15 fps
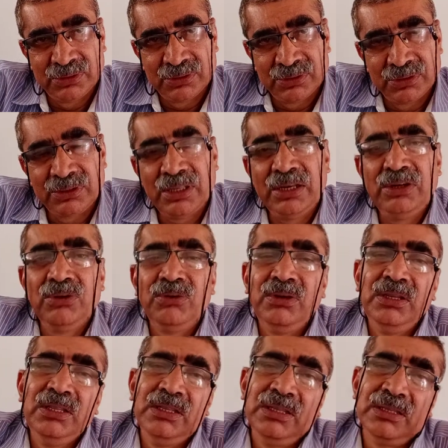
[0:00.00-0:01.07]
Then
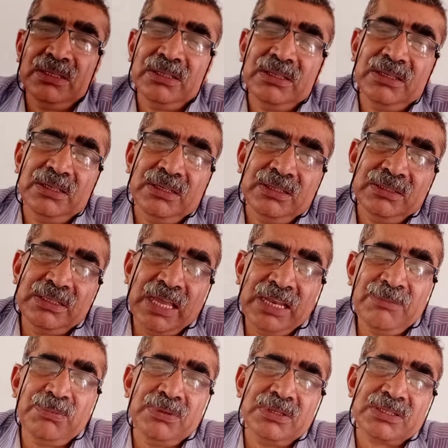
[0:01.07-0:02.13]
only
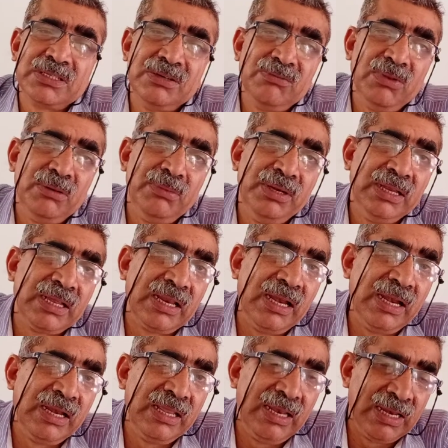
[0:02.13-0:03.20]
that person will be
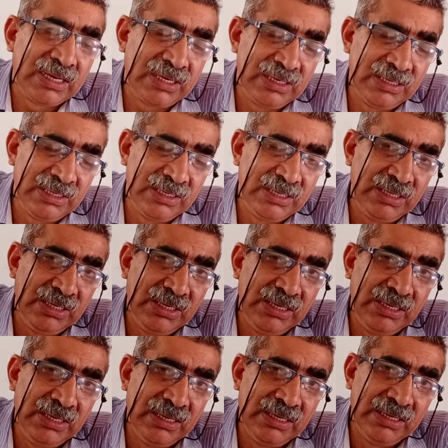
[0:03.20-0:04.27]
declared
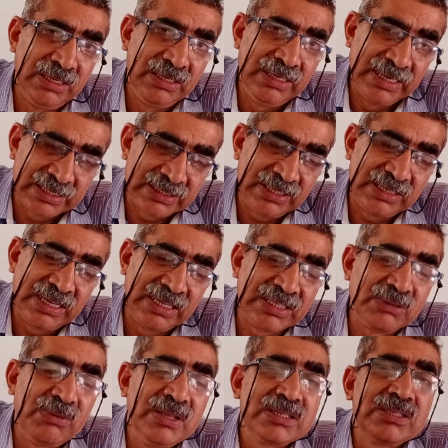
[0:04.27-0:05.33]
elected.
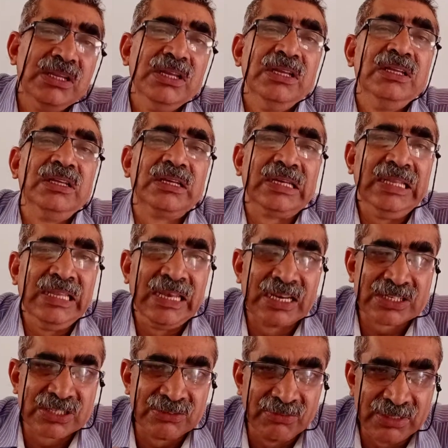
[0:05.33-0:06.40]
Otherwise,
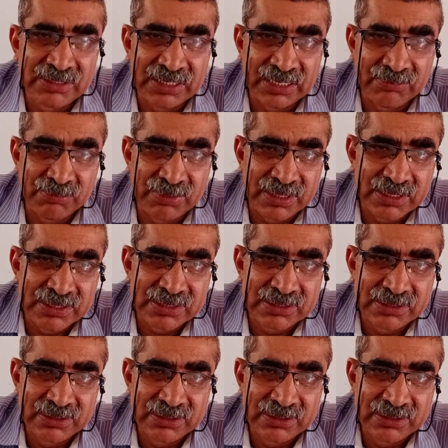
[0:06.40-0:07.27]
re-election will take place.